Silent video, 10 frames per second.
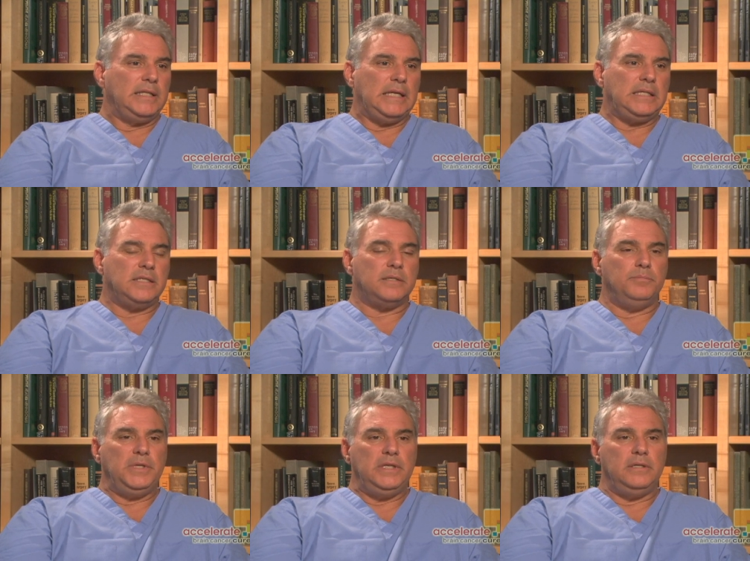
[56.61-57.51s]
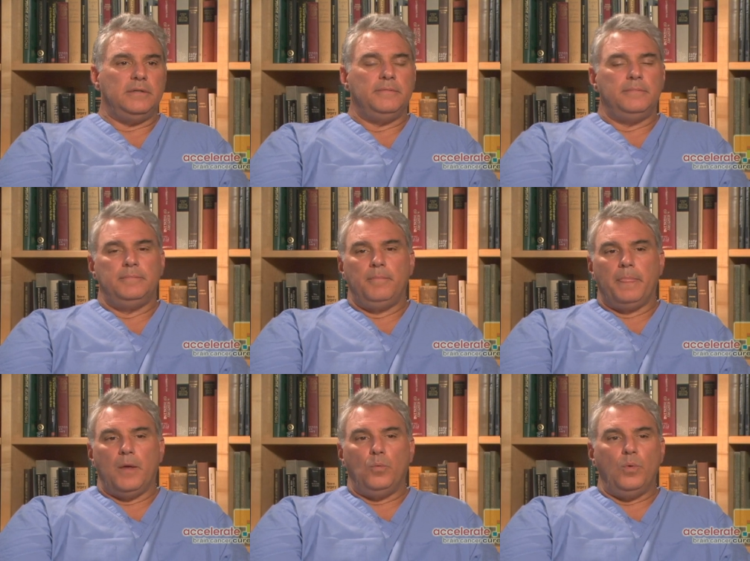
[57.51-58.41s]
That doesn't mean
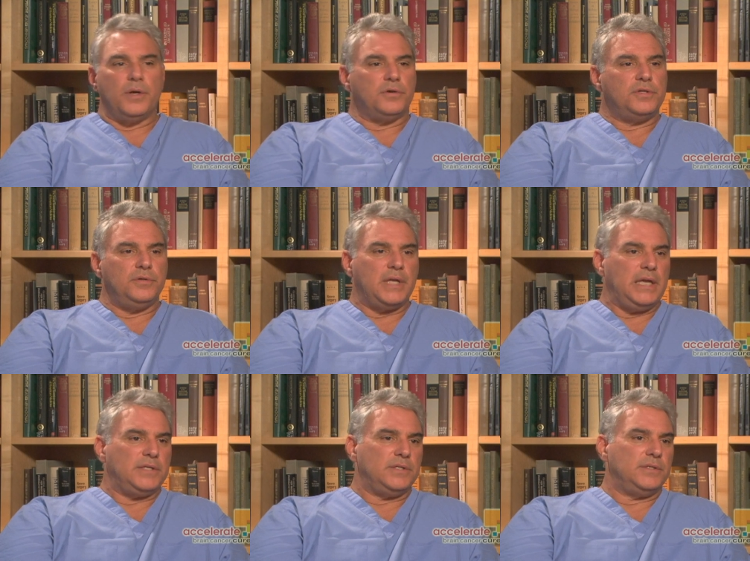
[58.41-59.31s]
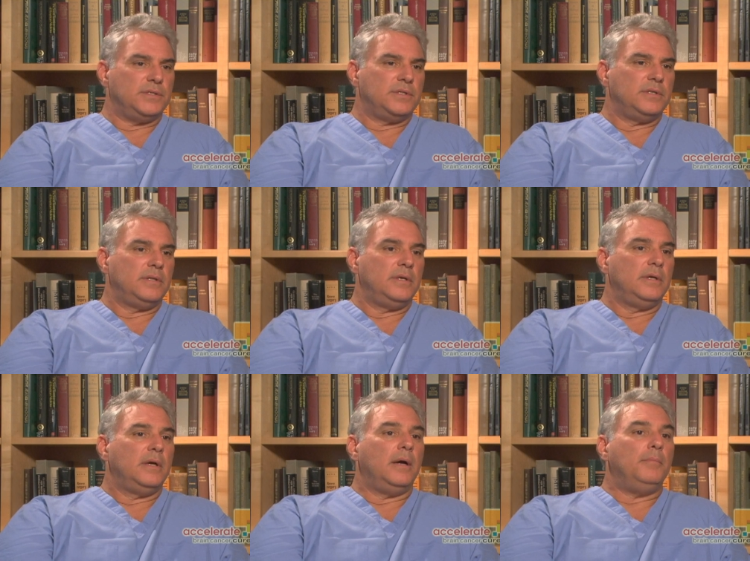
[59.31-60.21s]
1 or 2 cases
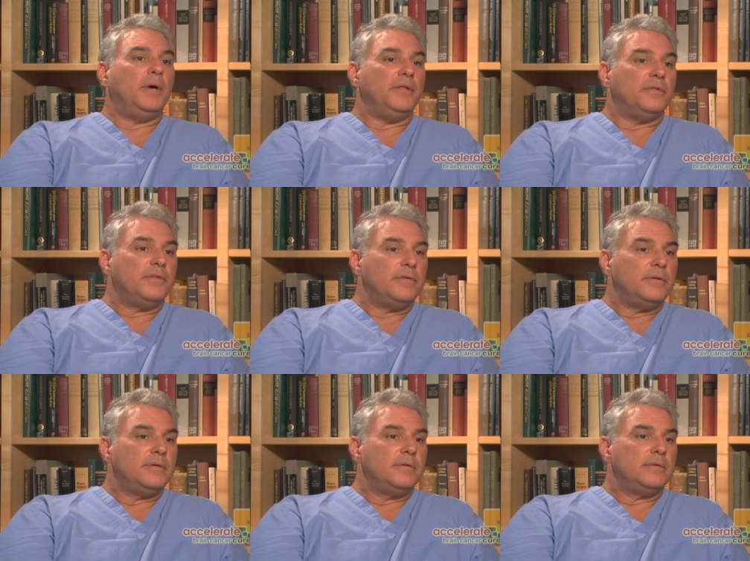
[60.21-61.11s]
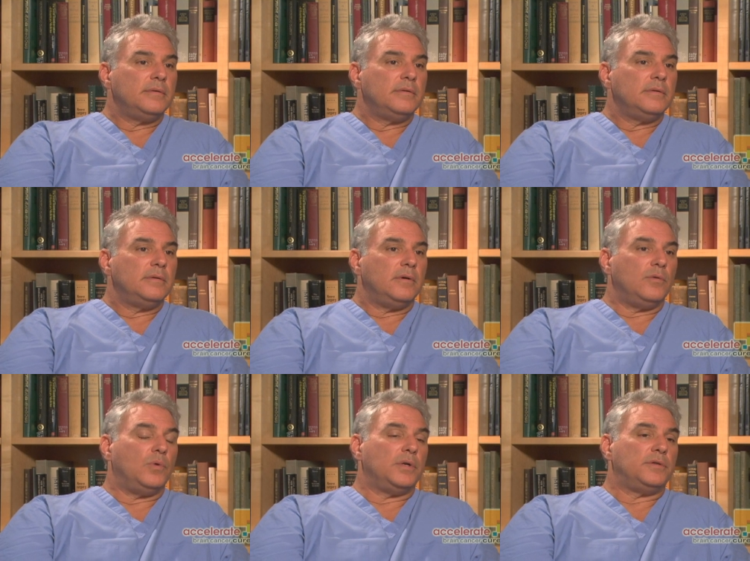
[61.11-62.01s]
a month
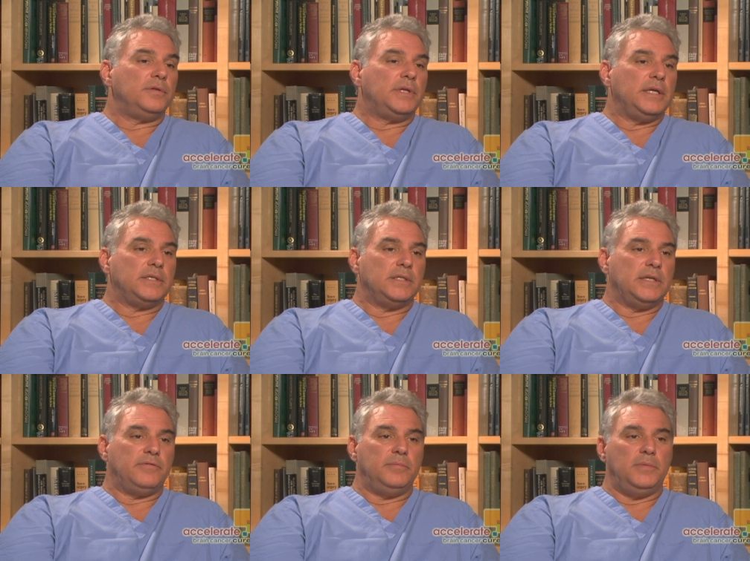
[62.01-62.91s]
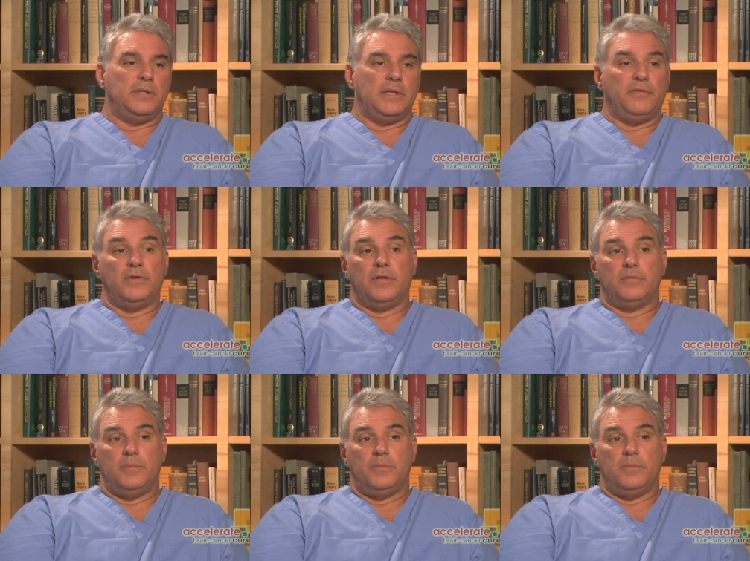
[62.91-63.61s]
or 1 or 2 cases every month, every other